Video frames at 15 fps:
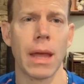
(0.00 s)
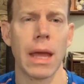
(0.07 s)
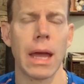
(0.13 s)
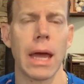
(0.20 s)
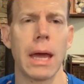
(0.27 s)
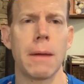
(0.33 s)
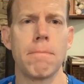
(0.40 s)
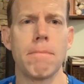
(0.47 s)

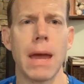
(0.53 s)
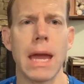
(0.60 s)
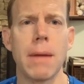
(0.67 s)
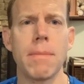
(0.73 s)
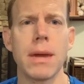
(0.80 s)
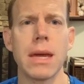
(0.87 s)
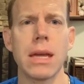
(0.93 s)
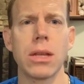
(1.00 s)
And
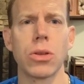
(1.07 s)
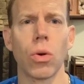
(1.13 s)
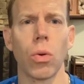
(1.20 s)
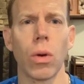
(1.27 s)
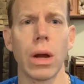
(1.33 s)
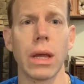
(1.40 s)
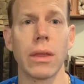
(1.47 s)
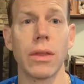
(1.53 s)
maybe
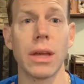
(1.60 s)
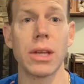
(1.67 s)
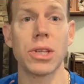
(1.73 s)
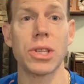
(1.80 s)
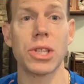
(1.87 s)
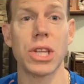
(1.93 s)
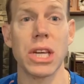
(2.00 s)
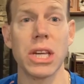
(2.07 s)
during this
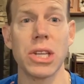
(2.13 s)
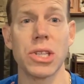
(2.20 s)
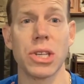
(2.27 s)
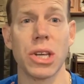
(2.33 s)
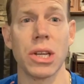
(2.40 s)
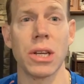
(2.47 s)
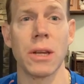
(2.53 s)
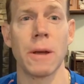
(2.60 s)

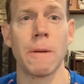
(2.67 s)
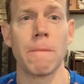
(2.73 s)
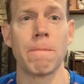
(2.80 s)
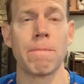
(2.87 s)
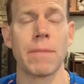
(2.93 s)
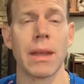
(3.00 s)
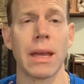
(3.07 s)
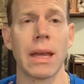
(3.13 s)
season,
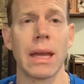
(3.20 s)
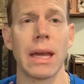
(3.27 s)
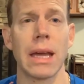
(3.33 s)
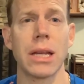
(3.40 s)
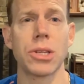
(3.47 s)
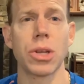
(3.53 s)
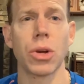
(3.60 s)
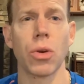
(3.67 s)

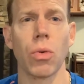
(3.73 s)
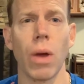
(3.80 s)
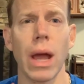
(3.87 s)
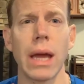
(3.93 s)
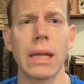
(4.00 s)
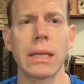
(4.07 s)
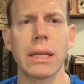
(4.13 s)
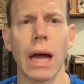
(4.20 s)
it's a
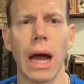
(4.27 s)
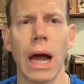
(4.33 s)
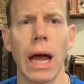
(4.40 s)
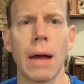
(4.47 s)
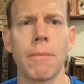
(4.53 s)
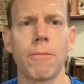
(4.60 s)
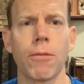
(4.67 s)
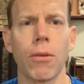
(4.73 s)
great
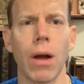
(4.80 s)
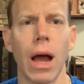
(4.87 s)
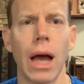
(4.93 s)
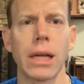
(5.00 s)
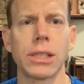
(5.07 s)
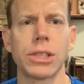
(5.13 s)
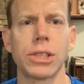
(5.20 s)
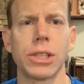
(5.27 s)
time for
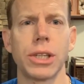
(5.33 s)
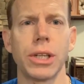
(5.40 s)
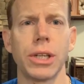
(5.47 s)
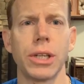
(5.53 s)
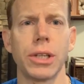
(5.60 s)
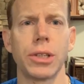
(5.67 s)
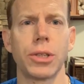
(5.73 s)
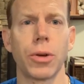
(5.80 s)
us
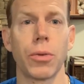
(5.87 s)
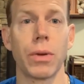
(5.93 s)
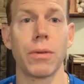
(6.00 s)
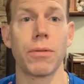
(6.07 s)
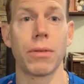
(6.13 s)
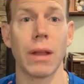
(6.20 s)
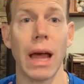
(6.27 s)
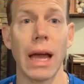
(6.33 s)
to
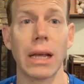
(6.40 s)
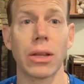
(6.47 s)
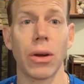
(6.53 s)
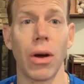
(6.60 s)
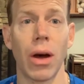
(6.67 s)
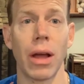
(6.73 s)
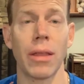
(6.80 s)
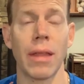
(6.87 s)
reflect
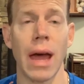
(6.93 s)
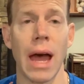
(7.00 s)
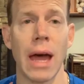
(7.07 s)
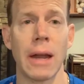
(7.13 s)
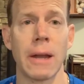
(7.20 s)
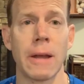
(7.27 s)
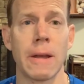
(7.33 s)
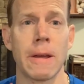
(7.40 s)
on
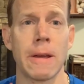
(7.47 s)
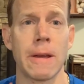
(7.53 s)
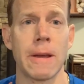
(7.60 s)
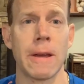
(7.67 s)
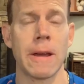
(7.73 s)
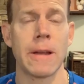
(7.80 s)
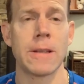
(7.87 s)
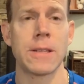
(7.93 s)
that
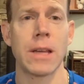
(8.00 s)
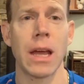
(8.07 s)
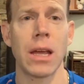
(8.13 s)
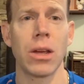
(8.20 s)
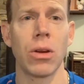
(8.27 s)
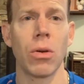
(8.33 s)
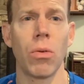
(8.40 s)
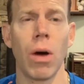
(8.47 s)
and say,
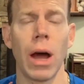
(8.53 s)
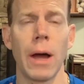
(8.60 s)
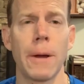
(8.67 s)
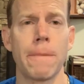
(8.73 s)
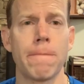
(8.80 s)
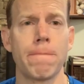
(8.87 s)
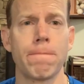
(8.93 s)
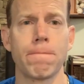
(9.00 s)
you know
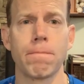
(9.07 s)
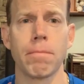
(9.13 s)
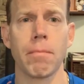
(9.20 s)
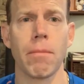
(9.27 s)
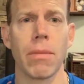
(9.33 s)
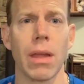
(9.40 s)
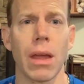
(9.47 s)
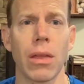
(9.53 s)
what?
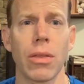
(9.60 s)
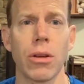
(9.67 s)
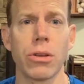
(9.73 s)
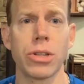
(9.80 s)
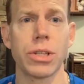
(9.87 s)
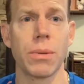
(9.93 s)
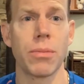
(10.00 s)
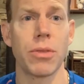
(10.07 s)

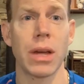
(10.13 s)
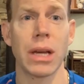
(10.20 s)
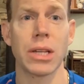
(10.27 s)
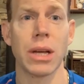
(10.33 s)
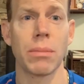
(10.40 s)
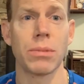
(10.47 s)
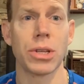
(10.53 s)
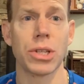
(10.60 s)
There's some things
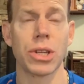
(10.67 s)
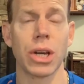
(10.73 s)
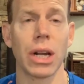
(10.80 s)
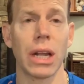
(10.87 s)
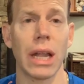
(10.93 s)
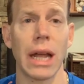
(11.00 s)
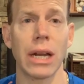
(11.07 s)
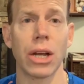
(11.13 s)
I'm just going
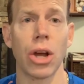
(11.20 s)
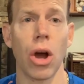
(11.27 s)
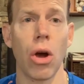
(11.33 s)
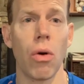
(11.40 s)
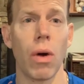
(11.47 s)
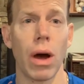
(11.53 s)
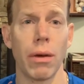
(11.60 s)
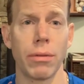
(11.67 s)
to let
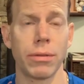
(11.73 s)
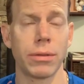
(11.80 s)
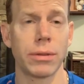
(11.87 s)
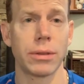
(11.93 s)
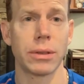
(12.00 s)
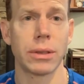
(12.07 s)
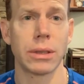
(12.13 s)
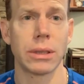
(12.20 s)
go of,
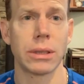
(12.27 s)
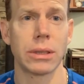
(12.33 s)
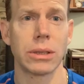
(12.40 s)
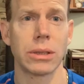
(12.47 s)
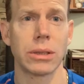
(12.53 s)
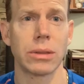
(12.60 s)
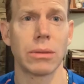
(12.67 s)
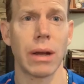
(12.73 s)

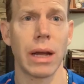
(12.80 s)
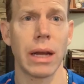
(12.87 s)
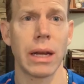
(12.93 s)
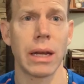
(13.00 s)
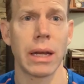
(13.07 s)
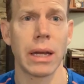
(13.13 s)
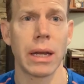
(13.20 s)
right?